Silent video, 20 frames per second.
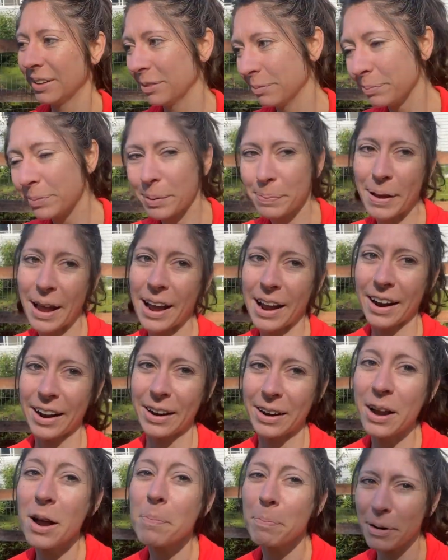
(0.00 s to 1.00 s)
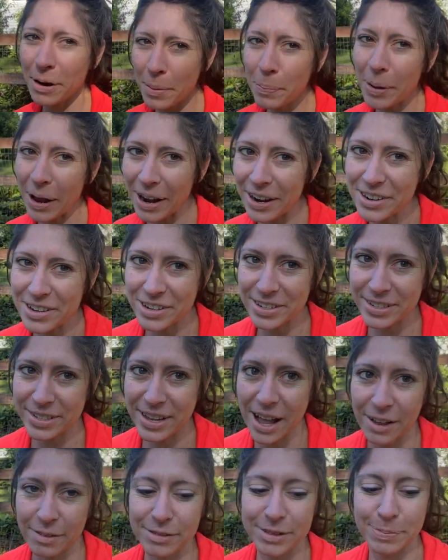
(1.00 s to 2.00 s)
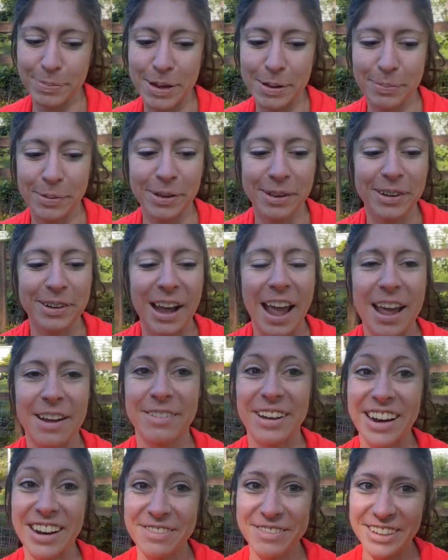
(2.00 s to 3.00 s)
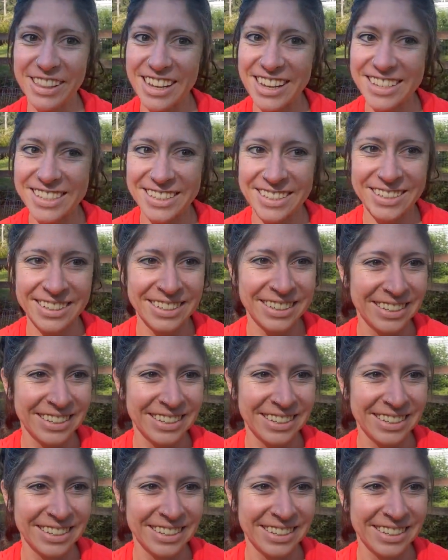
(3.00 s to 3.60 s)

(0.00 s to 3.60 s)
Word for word: Prepare yourselves, people. Okay, ready for this?